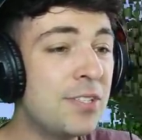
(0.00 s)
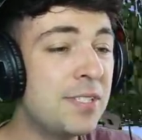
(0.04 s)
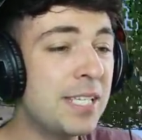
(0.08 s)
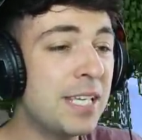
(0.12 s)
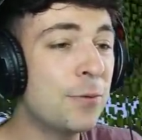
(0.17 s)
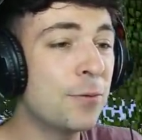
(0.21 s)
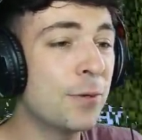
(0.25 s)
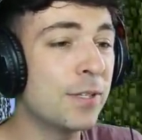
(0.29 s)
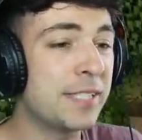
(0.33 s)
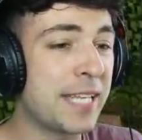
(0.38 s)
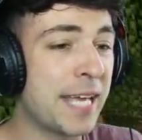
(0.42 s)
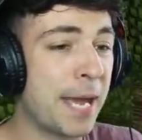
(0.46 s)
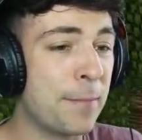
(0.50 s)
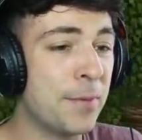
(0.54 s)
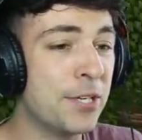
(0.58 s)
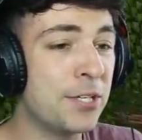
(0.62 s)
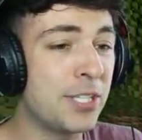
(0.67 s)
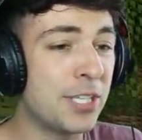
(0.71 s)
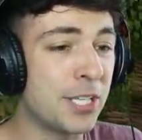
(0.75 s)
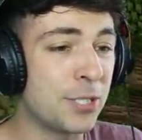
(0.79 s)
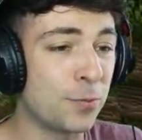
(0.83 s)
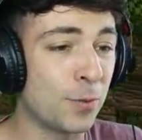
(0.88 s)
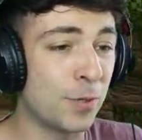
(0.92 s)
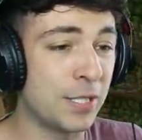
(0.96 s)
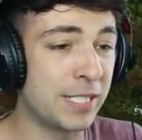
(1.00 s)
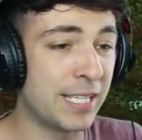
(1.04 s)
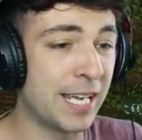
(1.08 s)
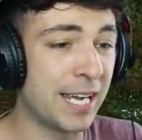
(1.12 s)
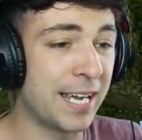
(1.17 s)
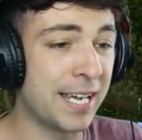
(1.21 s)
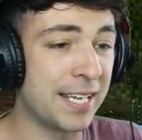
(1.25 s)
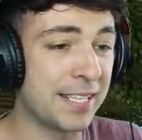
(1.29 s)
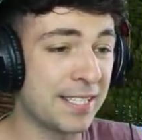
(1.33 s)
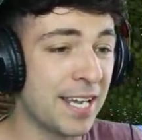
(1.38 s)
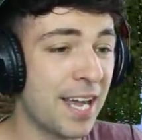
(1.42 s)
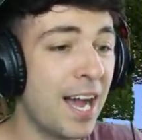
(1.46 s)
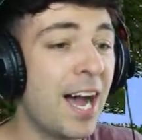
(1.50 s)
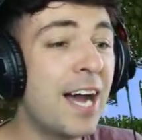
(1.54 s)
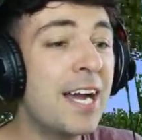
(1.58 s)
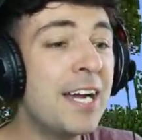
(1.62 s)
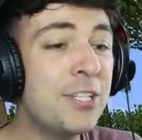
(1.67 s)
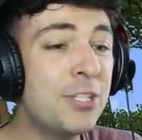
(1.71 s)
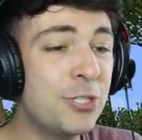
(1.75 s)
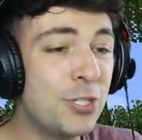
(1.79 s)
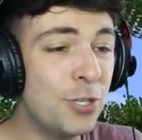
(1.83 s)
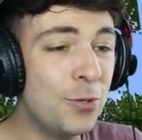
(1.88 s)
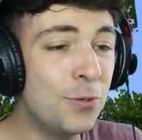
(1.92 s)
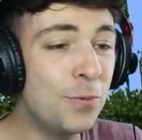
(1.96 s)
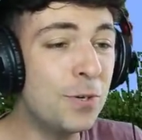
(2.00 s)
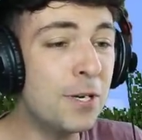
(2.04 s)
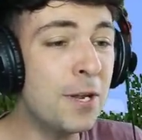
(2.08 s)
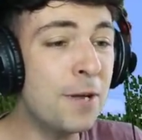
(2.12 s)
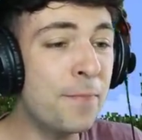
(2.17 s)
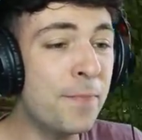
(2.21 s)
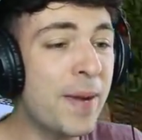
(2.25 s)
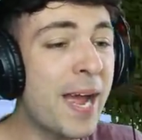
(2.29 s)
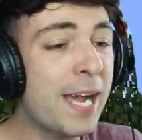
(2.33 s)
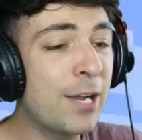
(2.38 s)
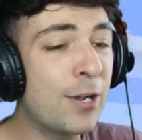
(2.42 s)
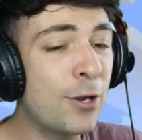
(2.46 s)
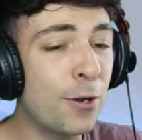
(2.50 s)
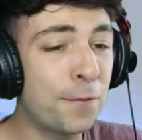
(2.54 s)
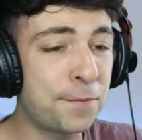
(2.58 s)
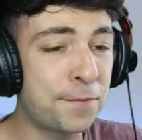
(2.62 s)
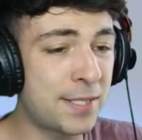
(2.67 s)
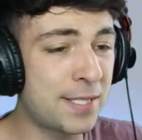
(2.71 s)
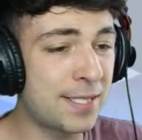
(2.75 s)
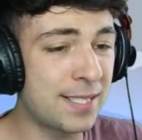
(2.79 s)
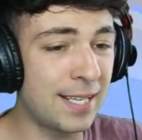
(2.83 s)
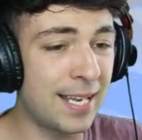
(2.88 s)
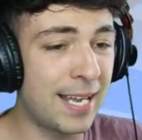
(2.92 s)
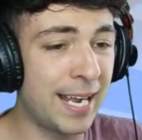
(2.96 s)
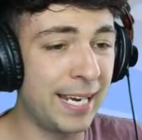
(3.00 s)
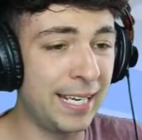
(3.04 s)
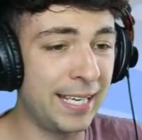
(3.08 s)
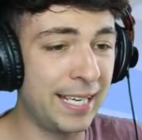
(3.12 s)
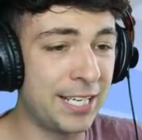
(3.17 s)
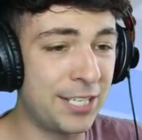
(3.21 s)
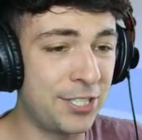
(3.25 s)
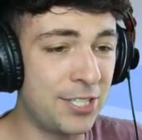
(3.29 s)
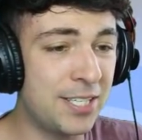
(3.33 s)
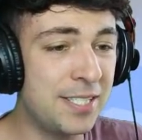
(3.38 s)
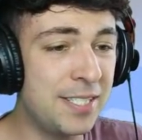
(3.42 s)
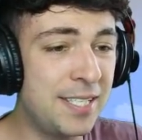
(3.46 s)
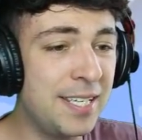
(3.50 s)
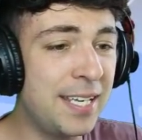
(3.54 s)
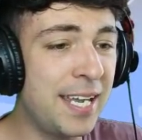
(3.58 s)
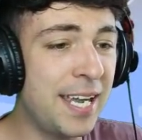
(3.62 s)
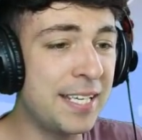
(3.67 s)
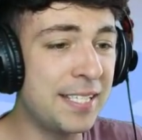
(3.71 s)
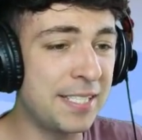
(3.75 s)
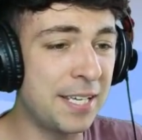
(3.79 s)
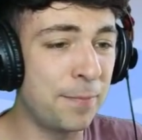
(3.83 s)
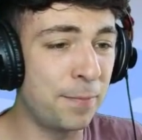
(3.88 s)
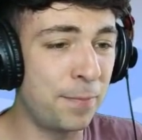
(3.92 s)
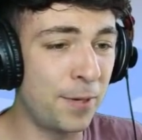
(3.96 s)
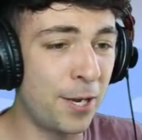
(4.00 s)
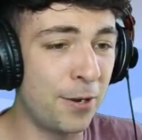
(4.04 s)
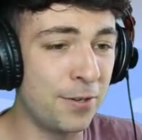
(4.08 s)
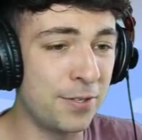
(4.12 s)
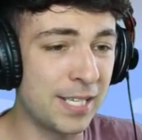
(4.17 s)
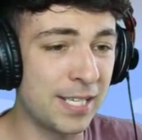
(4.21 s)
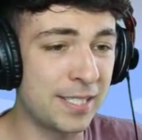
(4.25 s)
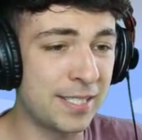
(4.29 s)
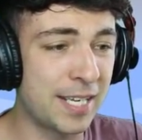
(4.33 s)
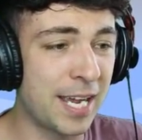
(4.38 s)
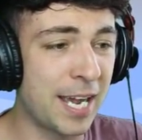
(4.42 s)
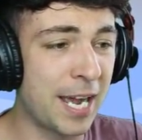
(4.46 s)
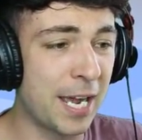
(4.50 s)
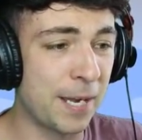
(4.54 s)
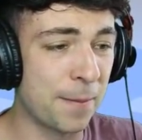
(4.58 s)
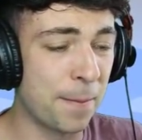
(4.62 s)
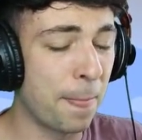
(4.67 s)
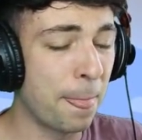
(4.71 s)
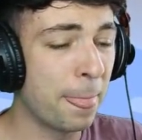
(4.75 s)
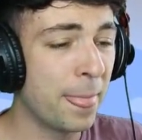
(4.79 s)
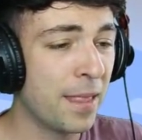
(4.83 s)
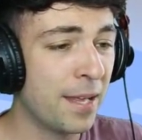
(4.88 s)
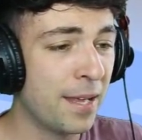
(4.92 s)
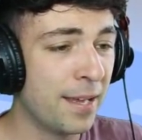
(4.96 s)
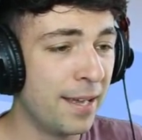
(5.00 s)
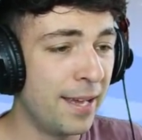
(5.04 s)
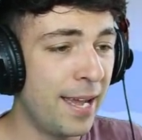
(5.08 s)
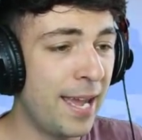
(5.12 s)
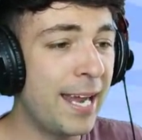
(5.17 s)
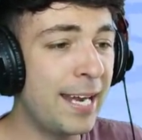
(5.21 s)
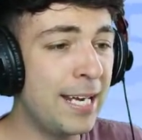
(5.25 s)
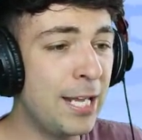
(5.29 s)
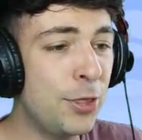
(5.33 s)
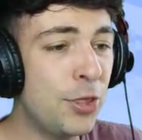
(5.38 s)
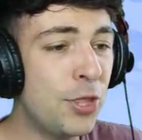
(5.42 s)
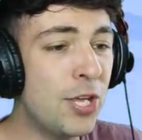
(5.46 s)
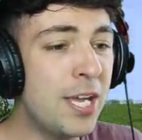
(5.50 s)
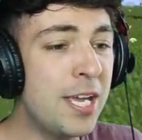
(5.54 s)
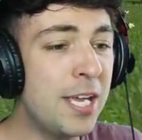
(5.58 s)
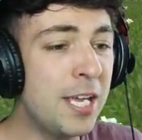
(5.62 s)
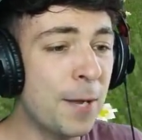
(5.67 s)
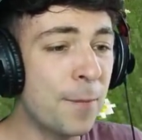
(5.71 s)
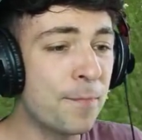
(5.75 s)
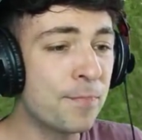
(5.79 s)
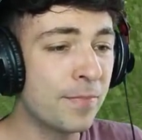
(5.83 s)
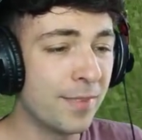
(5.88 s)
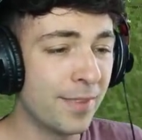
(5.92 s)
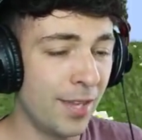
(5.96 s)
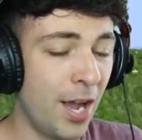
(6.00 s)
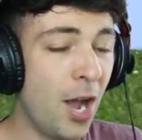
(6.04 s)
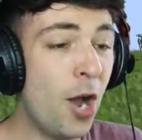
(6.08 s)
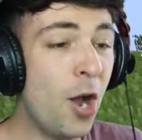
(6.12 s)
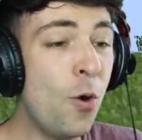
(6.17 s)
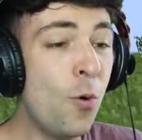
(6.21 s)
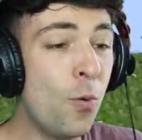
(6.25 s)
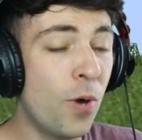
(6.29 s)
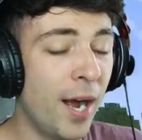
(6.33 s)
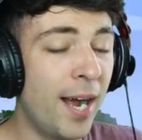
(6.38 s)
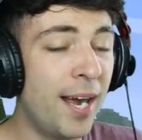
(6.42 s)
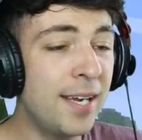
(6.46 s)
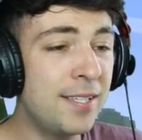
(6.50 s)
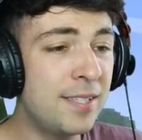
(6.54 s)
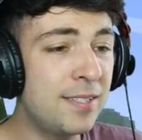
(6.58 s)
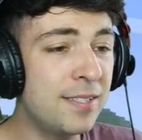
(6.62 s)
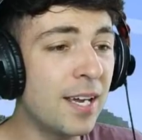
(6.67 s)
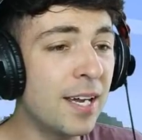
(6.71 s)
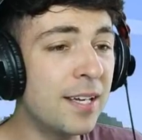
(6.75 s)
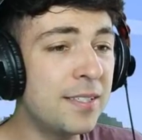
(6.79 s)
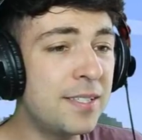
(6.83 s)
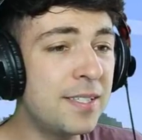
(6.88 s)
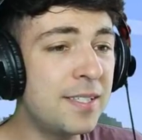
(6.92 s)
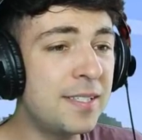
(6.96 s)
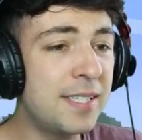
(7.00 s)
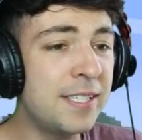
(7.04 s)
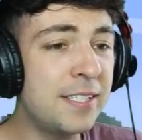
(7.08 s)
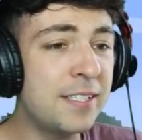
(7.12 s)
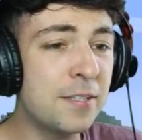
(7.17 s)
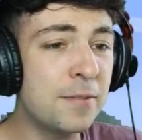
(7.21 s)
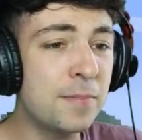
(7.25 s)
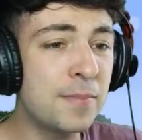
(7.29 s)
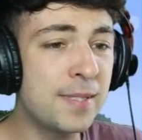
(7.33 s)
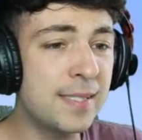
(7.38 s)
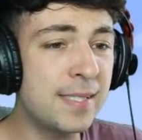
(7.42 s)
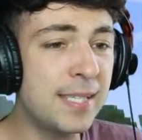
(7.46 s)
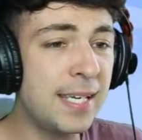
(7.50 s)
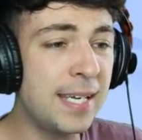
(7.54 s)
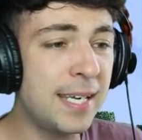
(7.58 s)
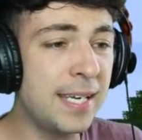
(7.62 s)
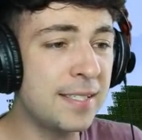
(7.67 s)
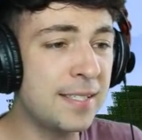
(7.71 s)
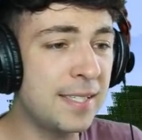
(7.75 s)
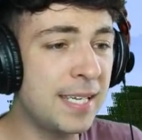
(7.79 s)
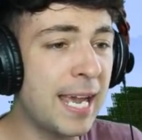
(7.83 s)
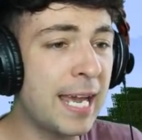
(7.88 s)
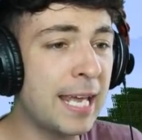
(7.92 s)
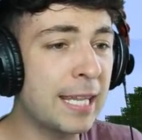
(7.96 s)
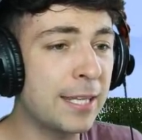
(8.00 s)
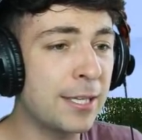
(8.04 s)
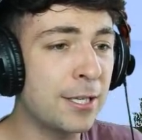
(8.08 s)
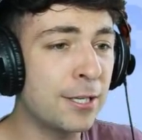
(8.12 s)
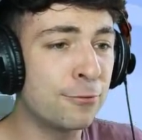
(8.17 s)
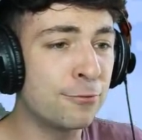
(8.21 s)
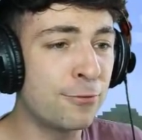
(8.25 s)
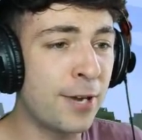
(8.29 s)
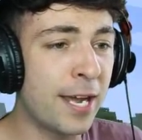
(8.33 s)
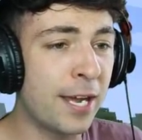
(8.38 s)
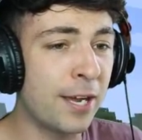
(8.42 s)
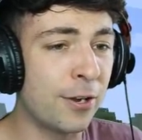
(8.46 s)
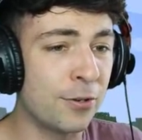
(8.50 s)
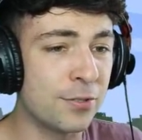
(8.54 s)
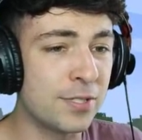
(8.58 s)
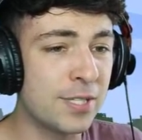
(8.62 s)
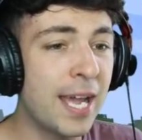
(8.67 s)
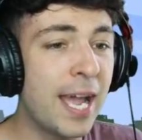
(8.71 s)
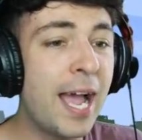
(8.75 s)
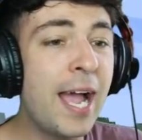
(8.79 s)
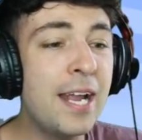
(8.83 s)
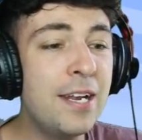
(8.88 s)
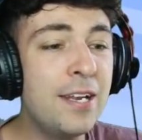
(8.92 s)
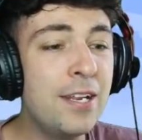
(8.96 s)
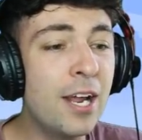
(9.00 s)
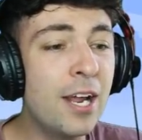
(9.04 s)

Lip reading: see what damage this one does. I do want to back off slightly just in case it blows us up. Anything? Oh, I start to see some seeds gathering around, and